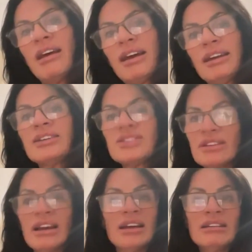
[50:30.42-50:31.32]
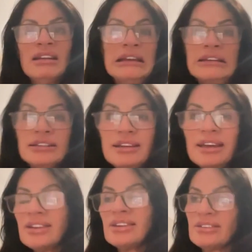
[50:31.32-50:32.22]
And I could do that.
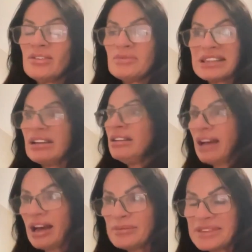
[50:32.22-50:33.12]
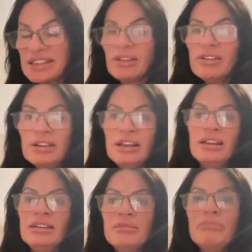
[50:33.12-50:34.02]
Yeah, could I do it myself?
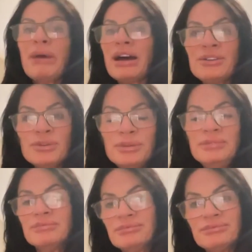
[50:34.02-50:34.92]
Absolutely. But I don't.